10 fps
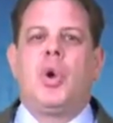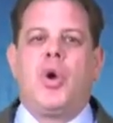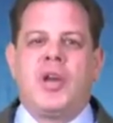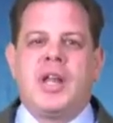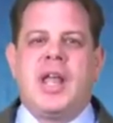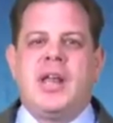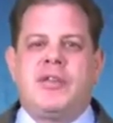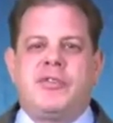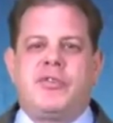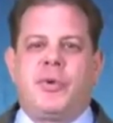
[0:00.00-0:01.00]
Audit and
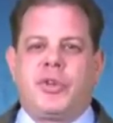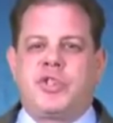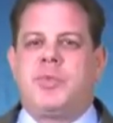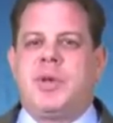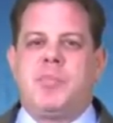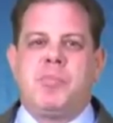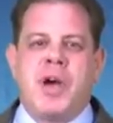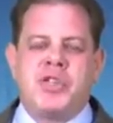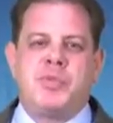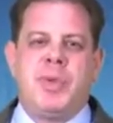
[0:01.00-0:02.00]
enforcement
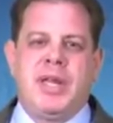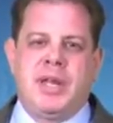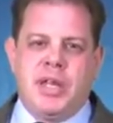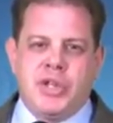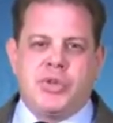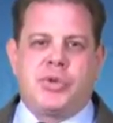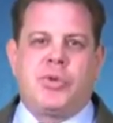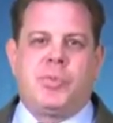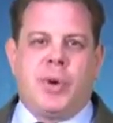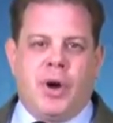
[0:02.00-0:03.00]
must be an
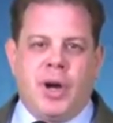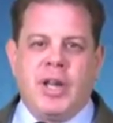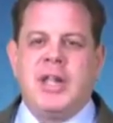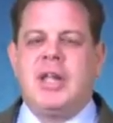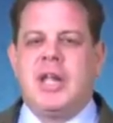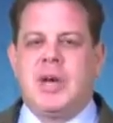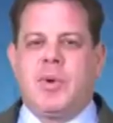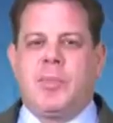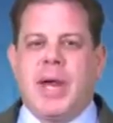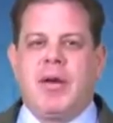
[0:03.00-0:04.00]
integral part in
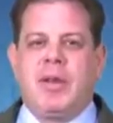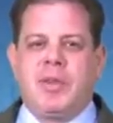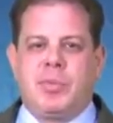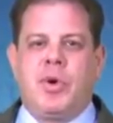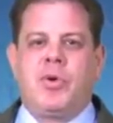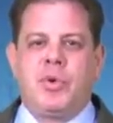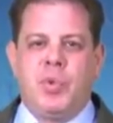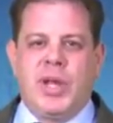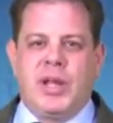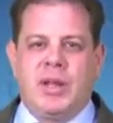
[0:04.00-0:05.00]
repairing the broken
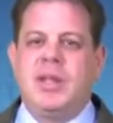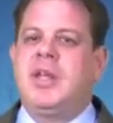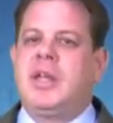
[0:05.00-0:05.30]
wheel